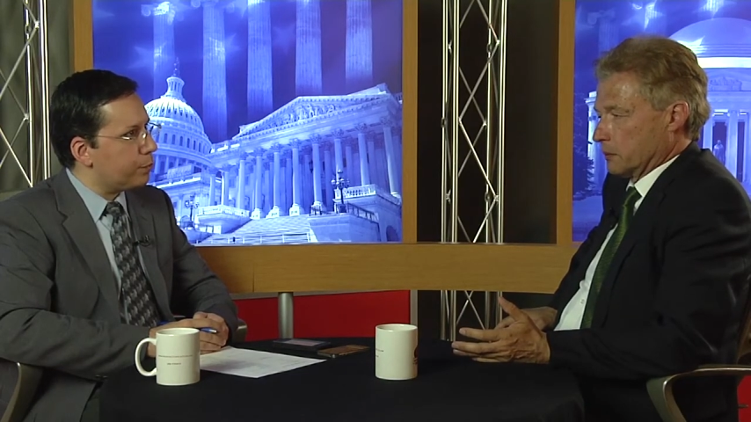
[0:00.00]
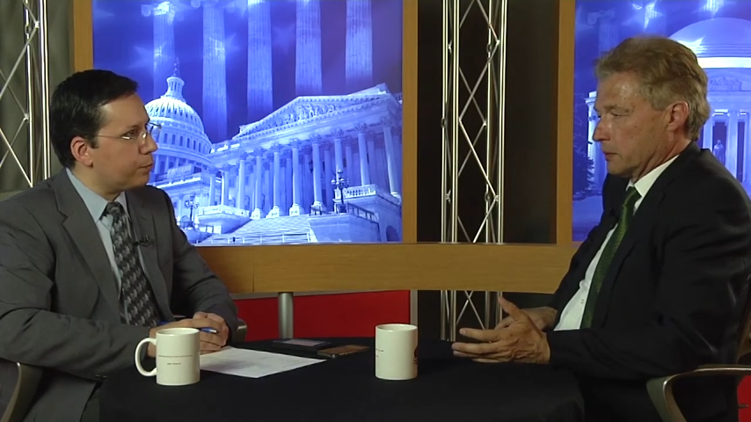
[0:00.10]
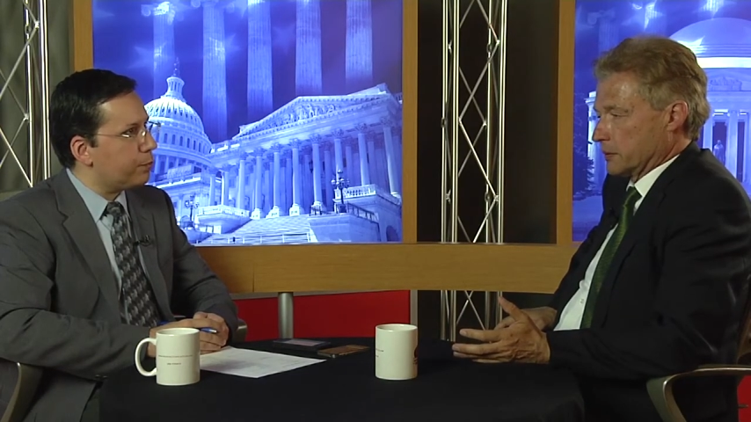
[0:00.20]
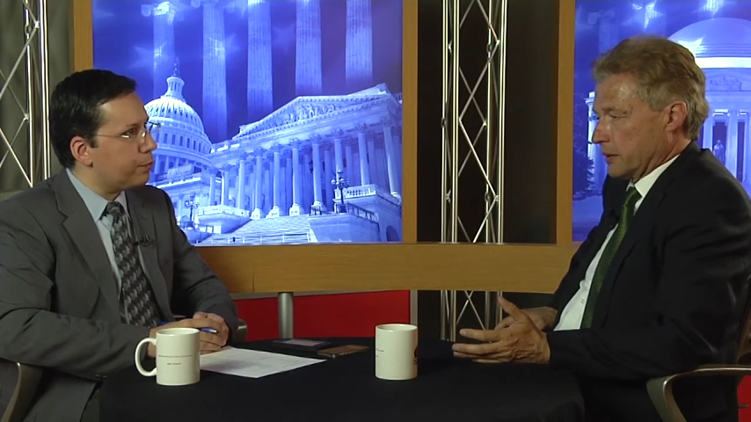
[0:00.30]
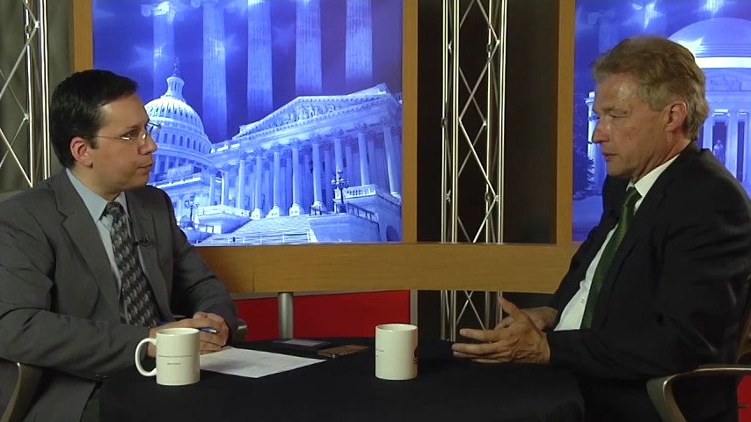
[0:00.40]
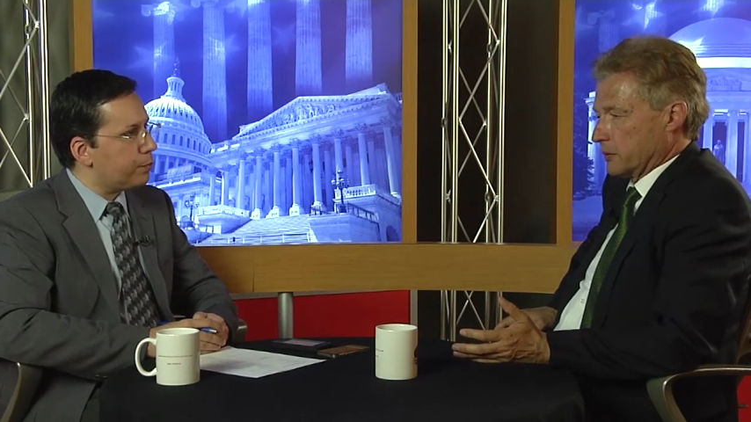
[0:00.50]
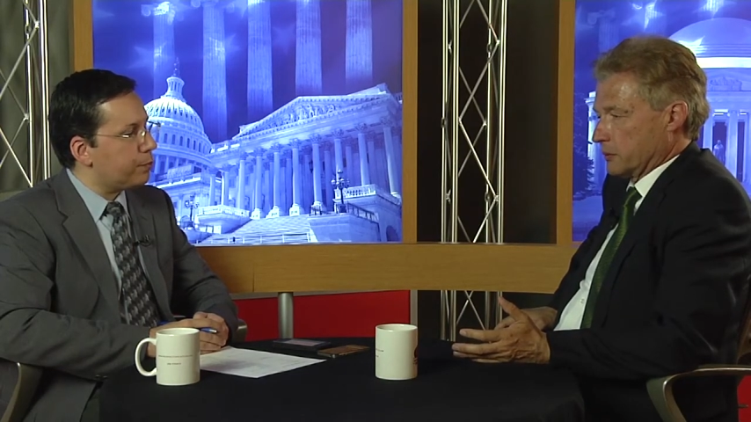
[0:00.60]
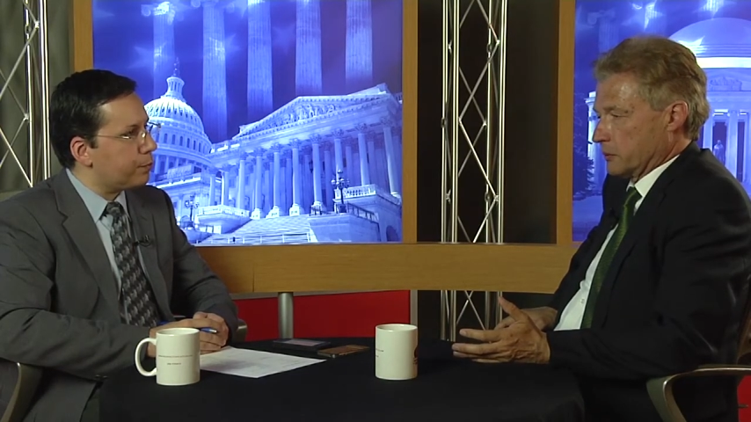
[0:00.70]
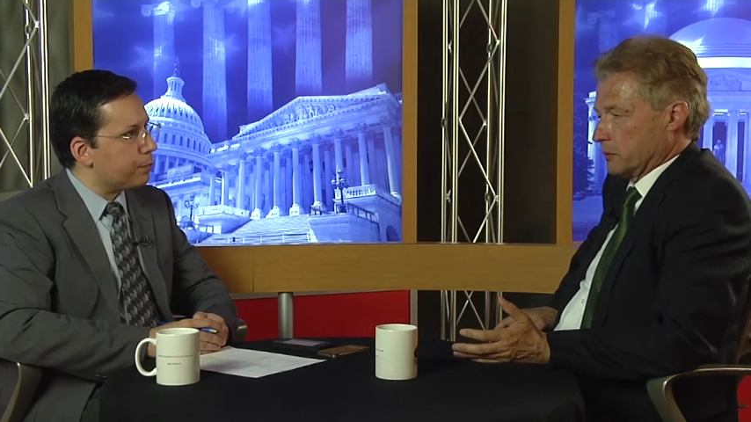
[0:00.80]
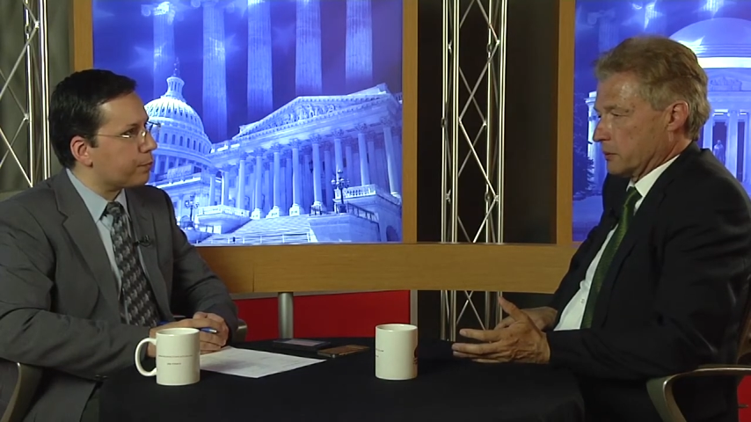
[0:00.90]
Speaker 1: discuss it.
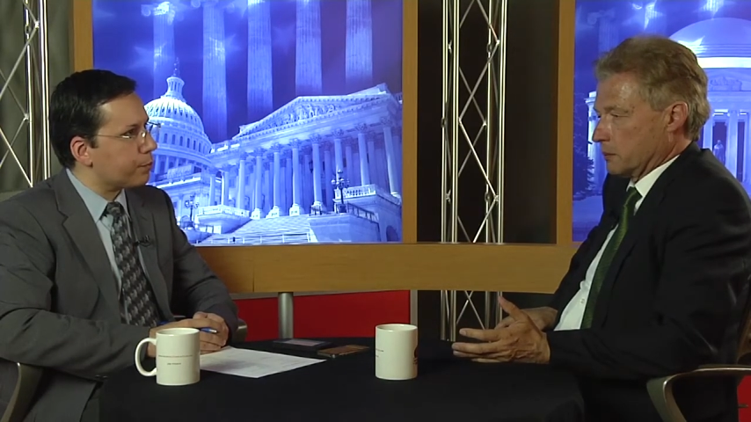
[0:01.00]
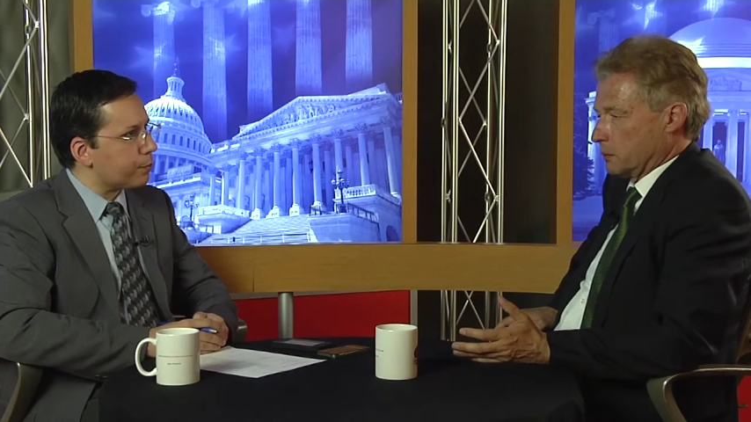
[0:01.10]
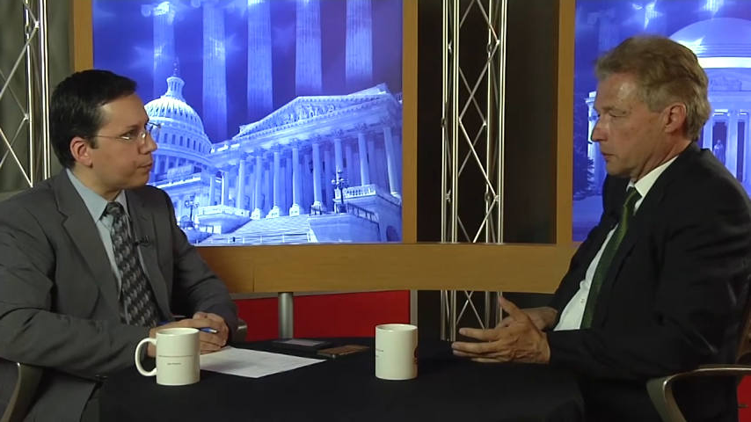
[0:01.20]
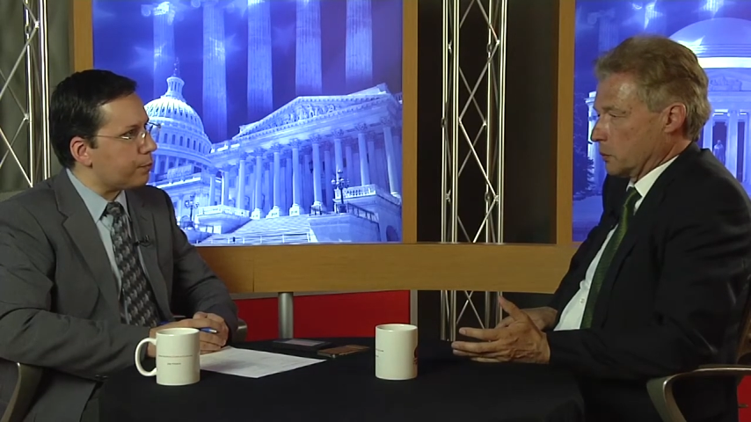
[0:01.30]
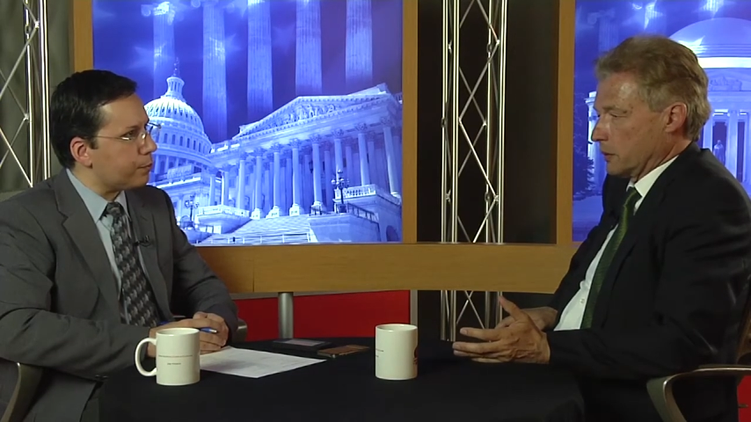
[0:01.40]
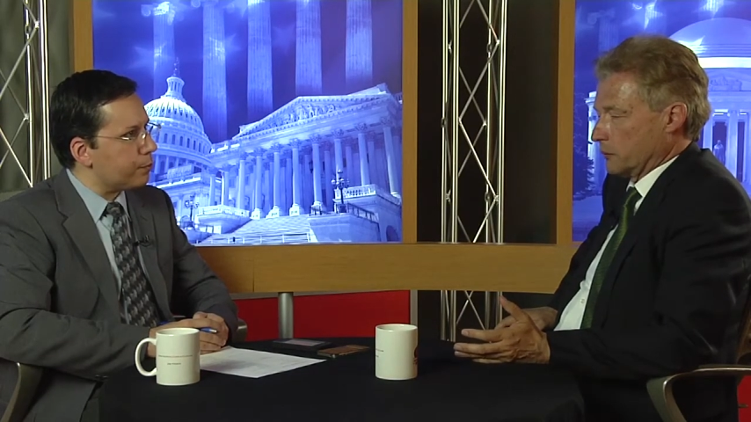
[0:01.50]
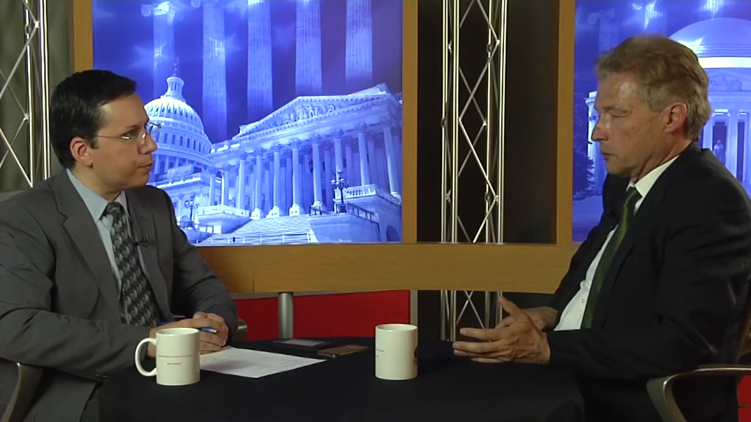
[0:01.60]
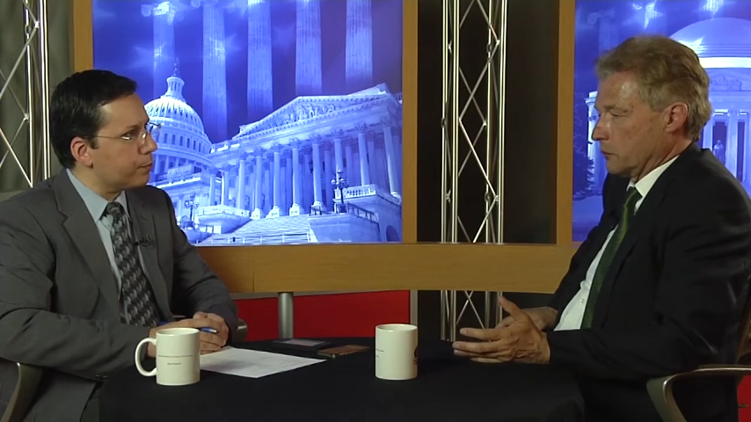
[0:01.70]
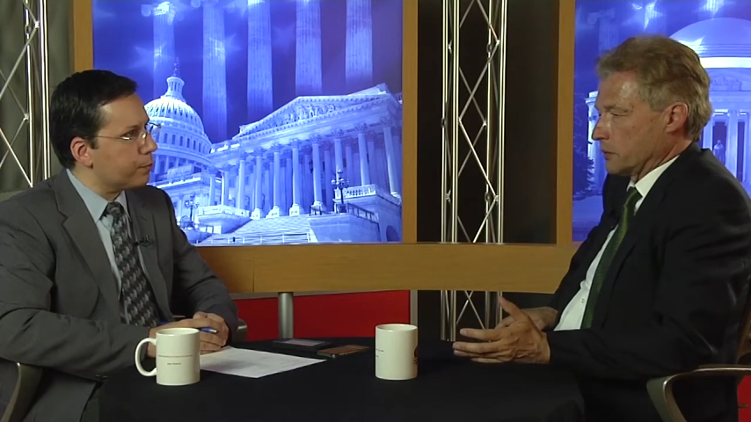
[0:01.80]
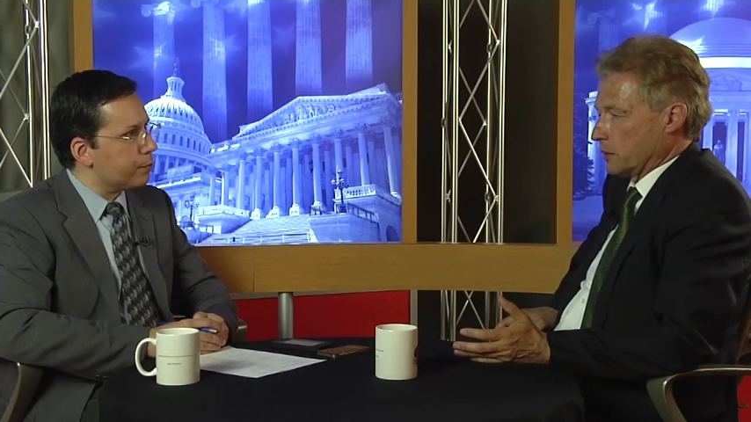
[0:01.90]
Uh, we don't have to
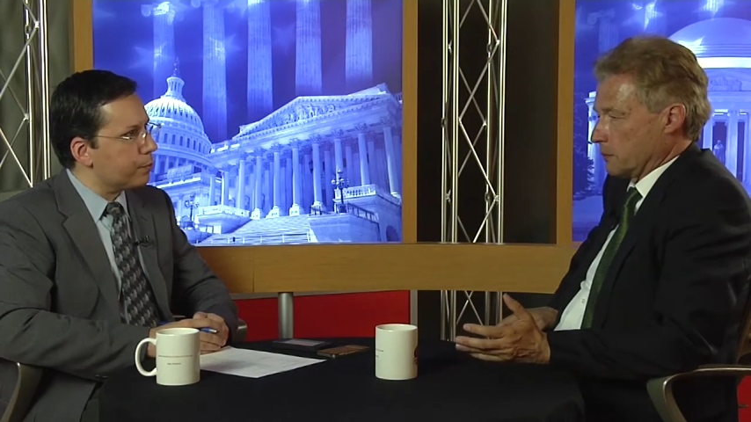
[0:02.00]
do this in